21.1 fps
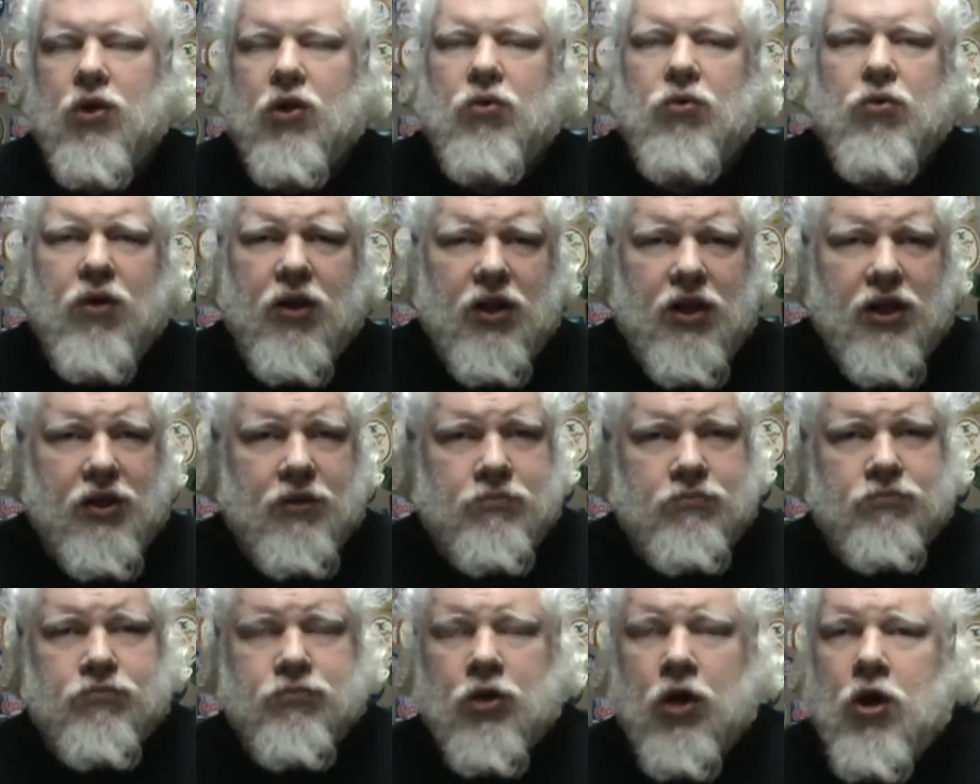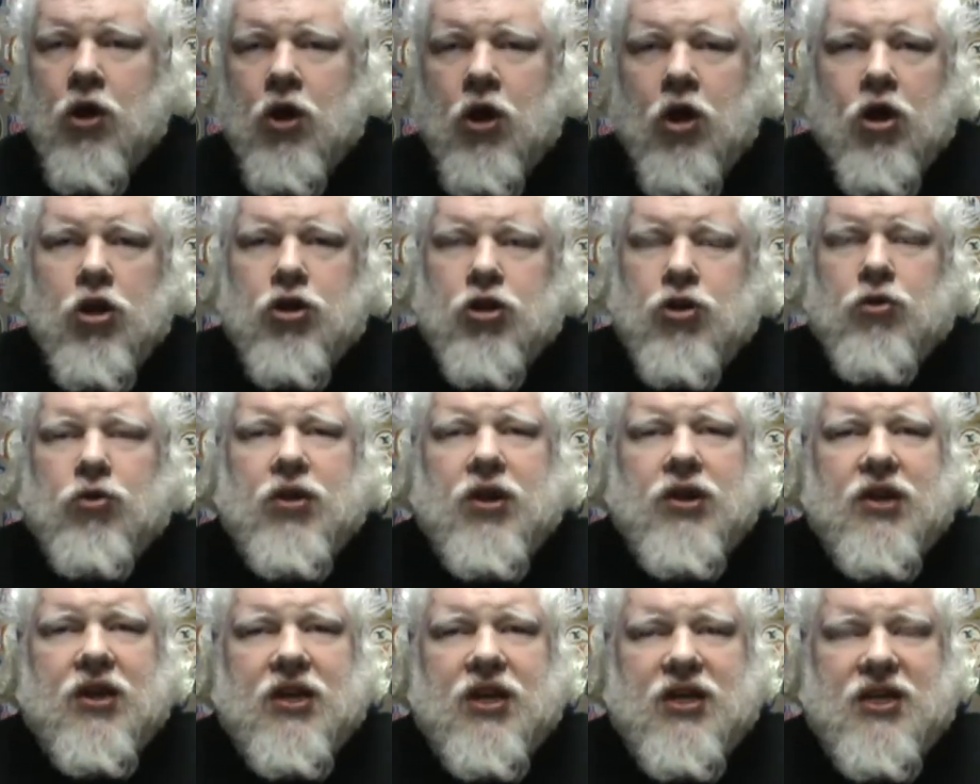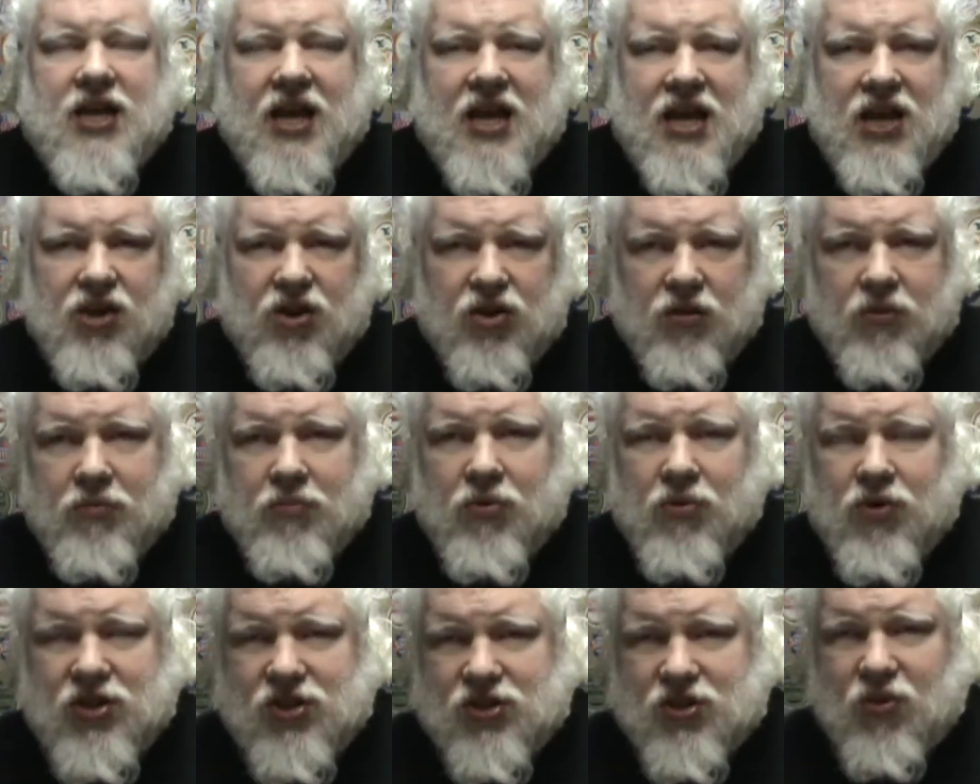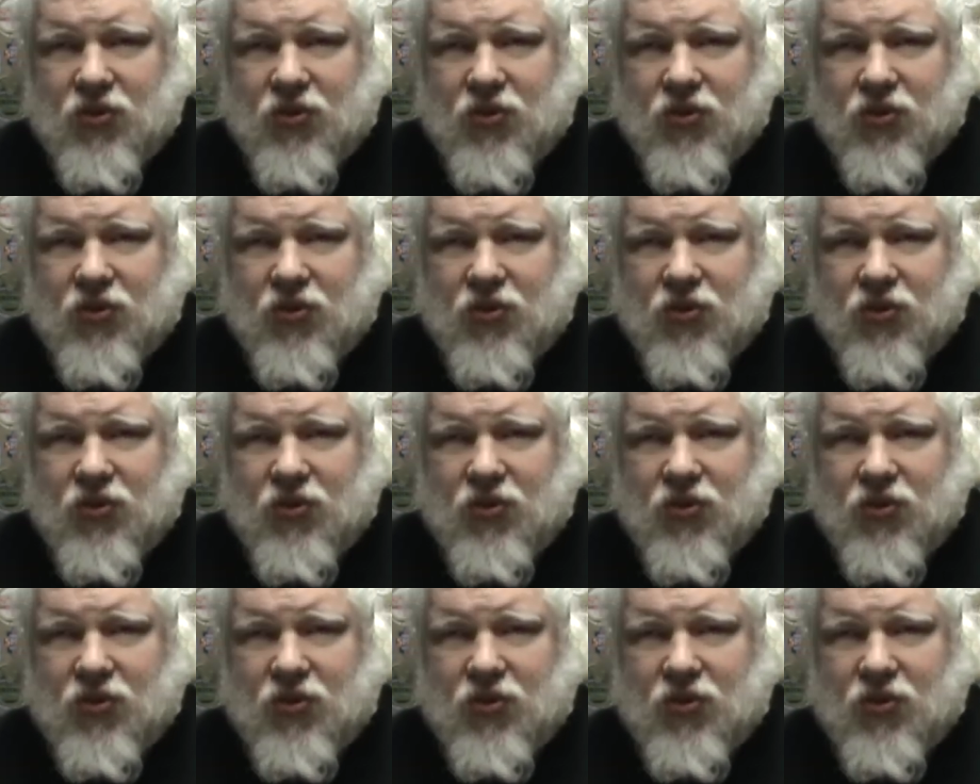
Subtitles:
Really, the only thing to take points